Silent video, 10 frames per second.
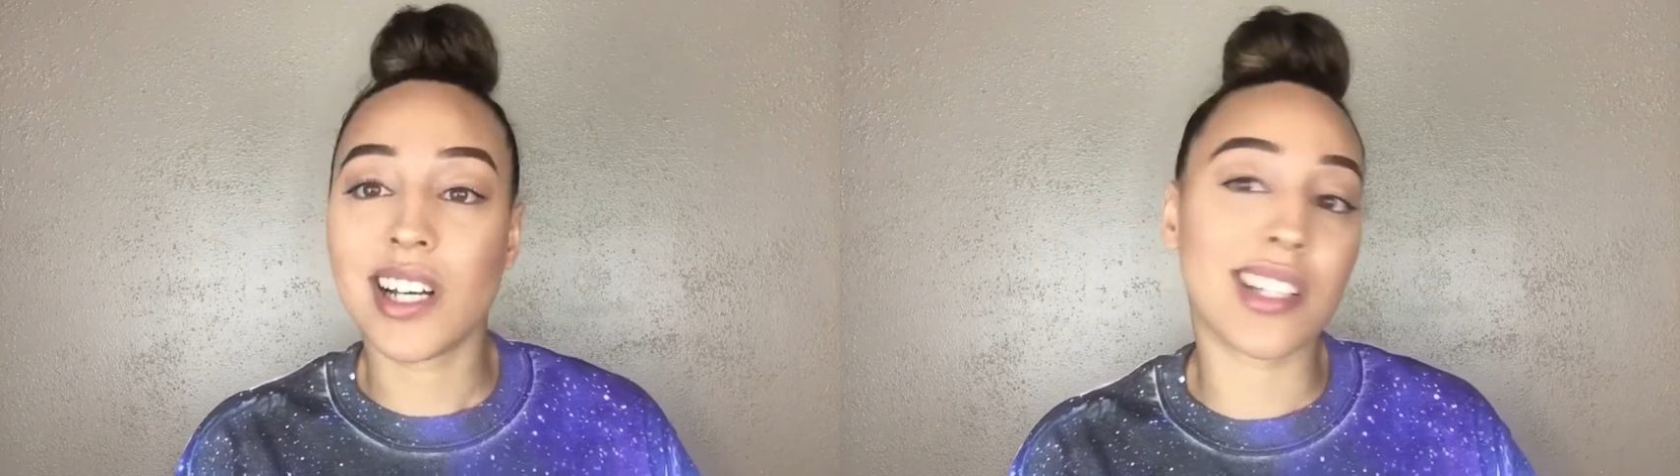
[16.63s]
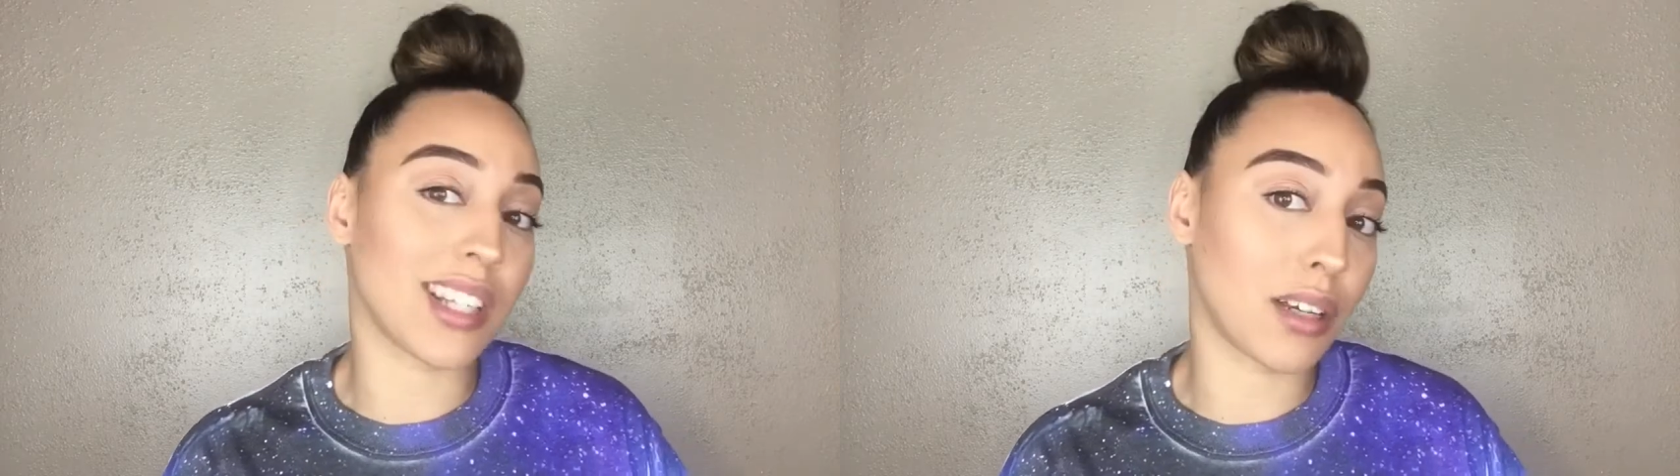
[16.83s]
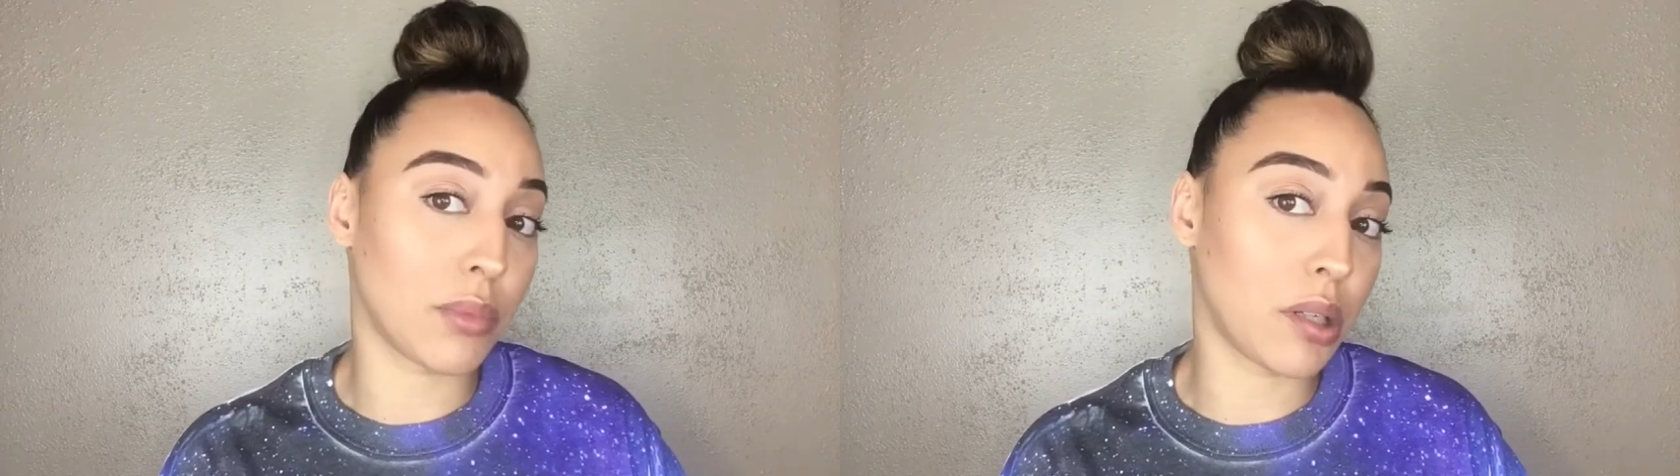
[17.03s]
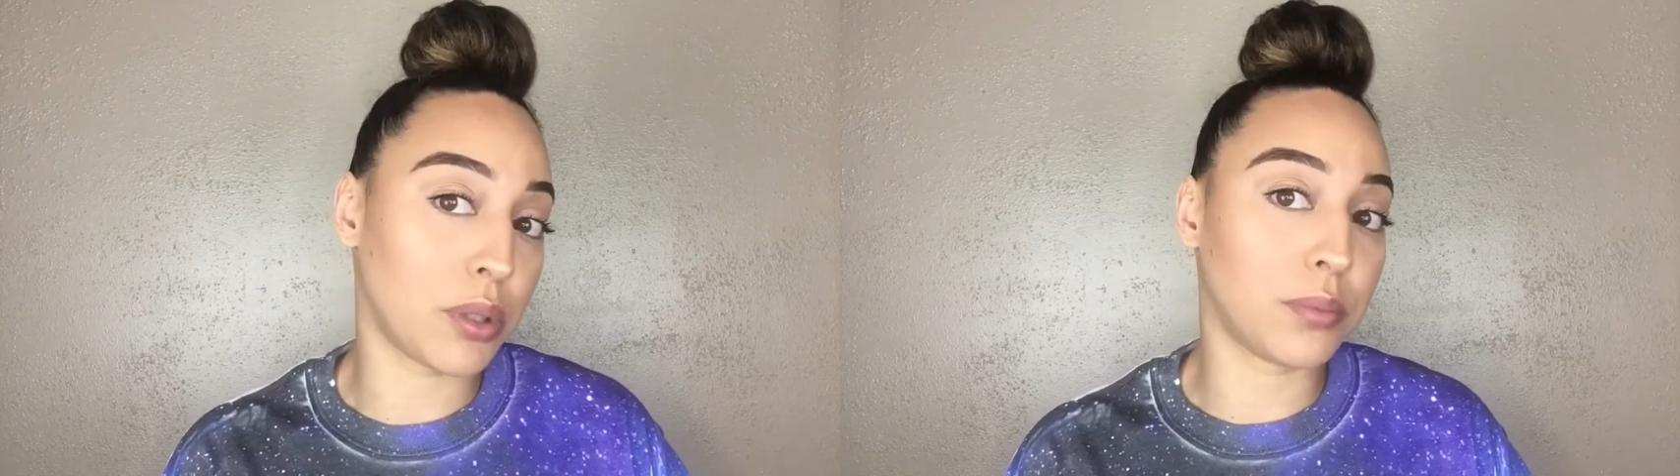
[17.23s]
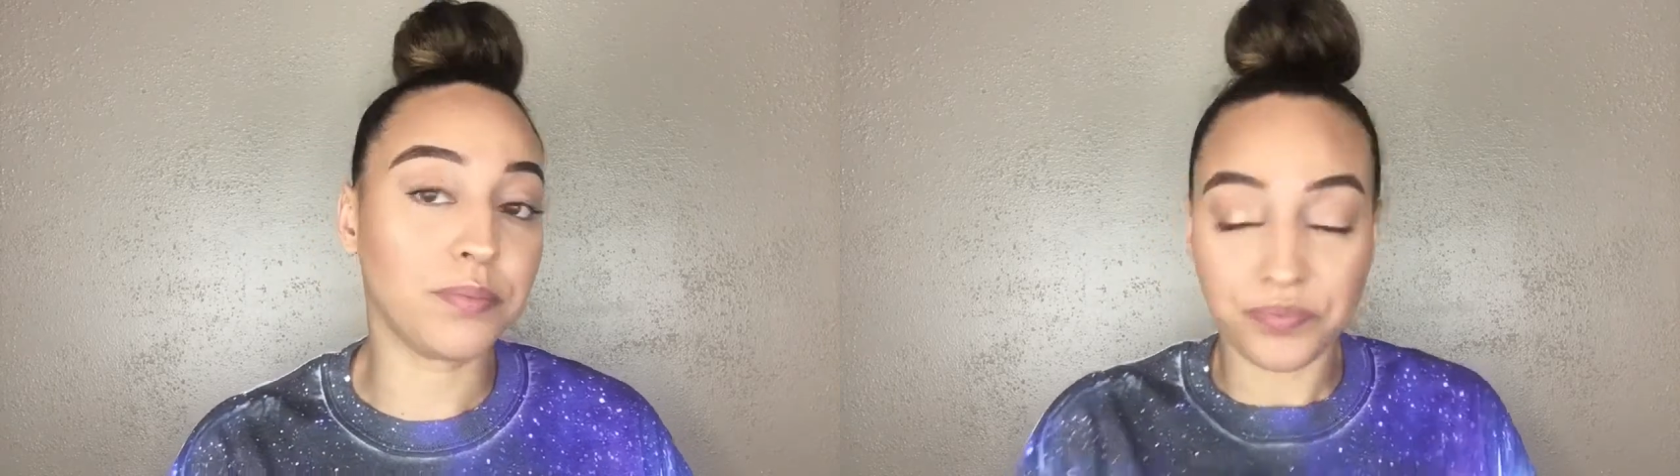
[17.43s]
It's like
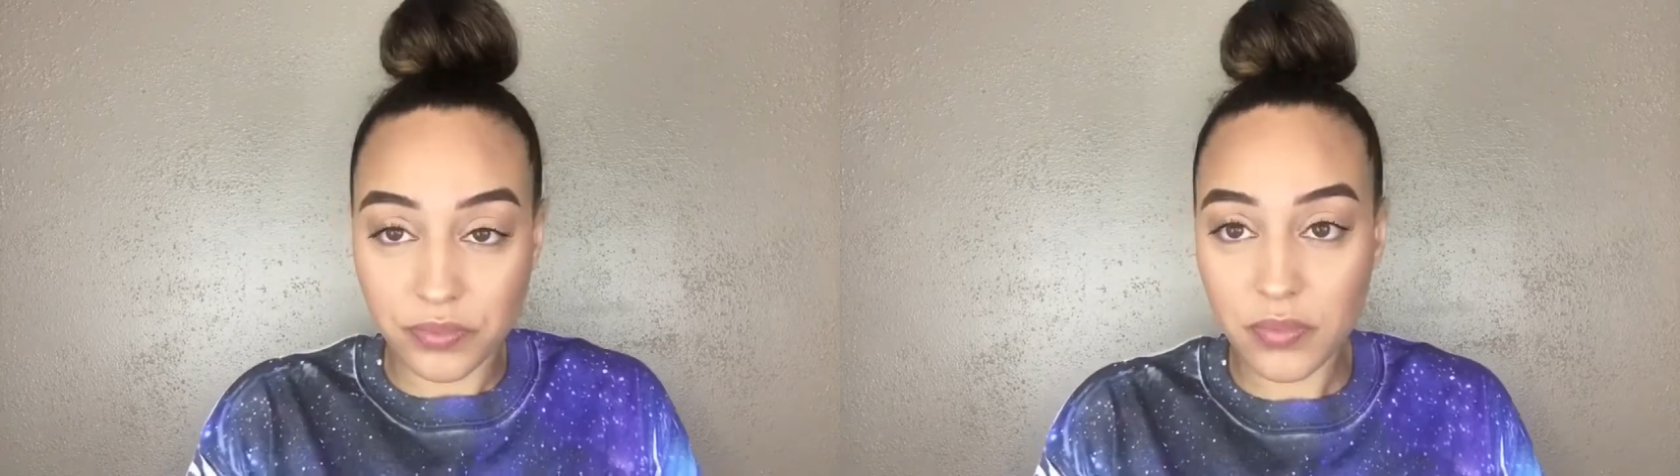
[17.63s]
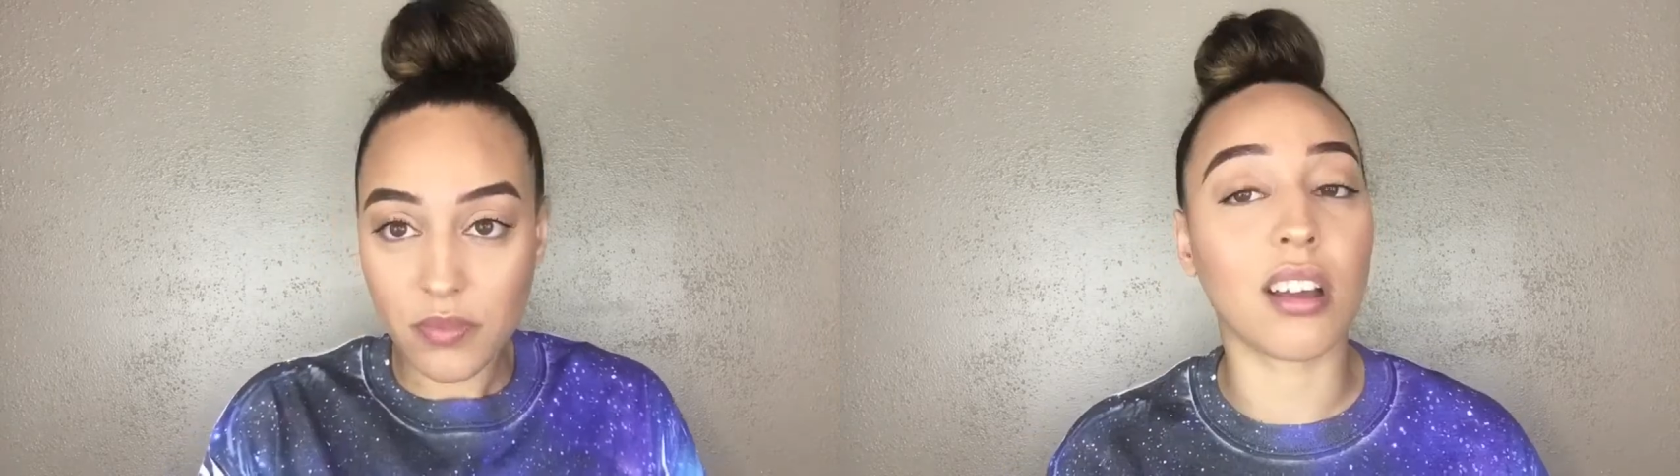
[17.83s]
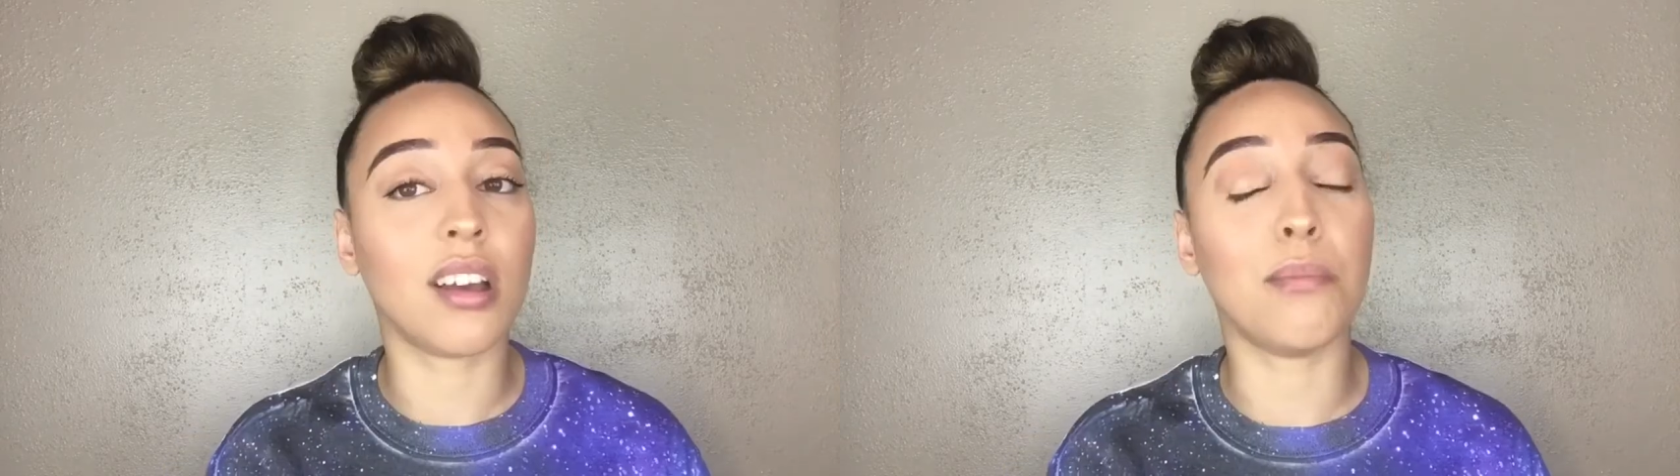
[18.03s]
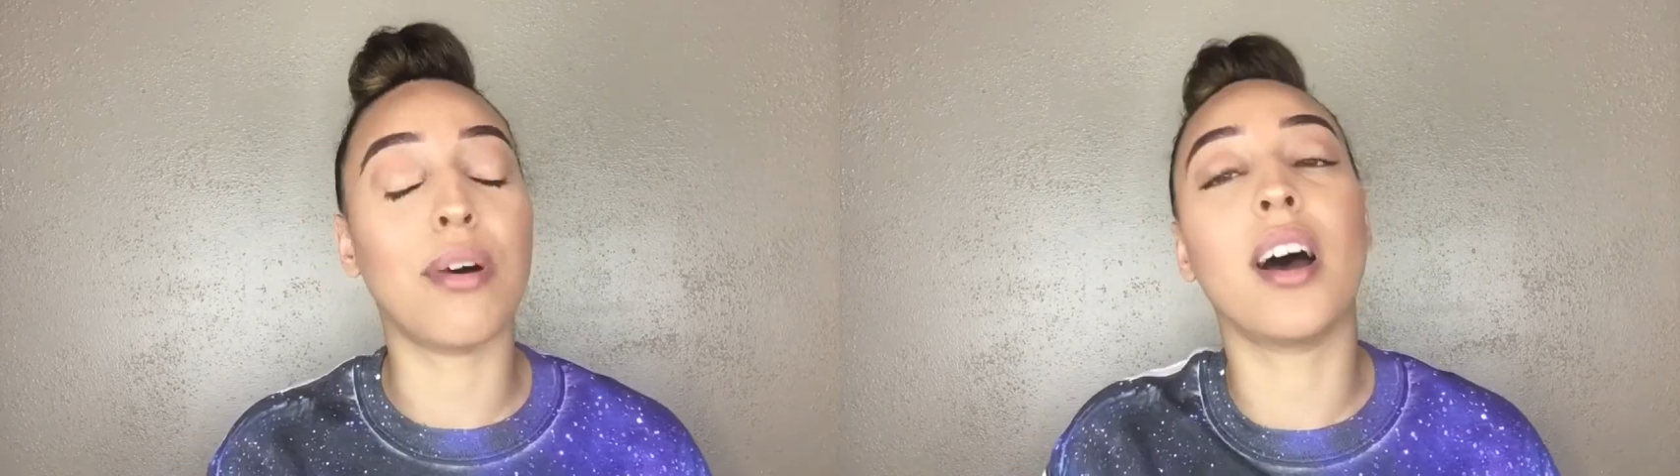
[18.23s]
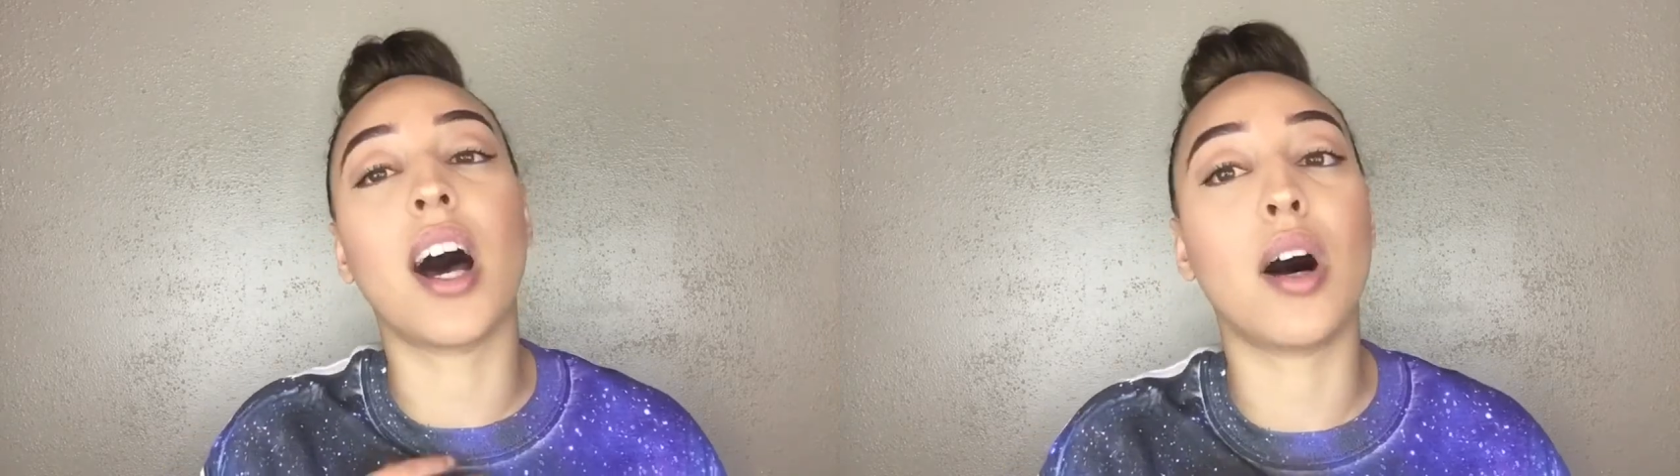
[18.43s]
minimum.
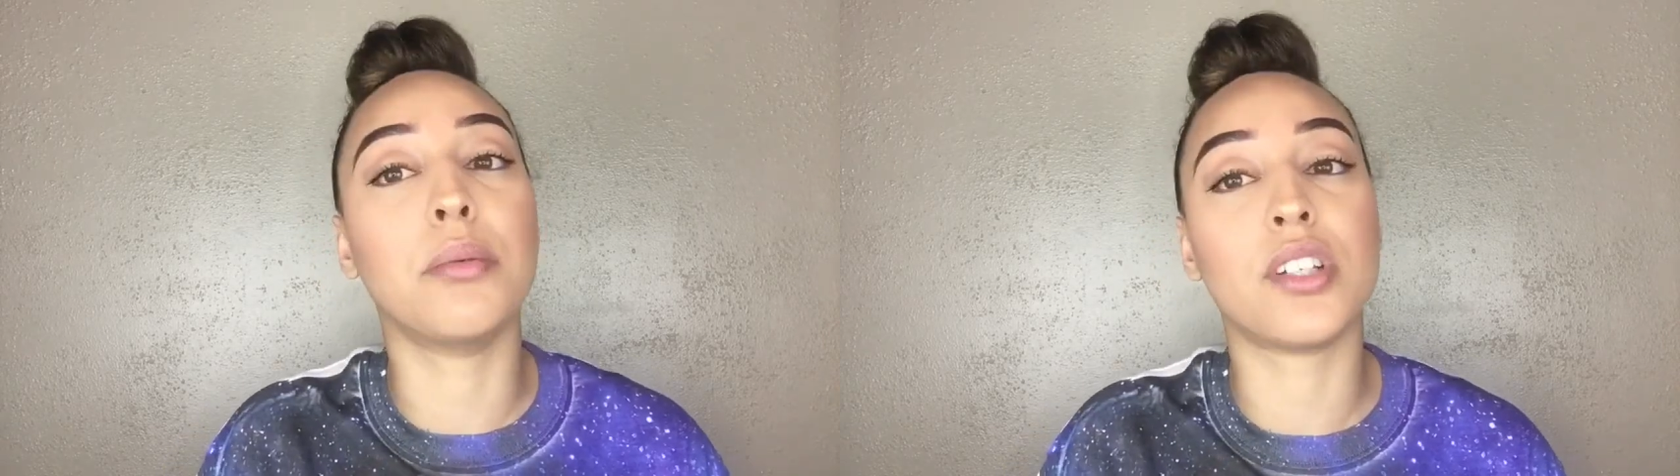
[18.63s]
But I'll be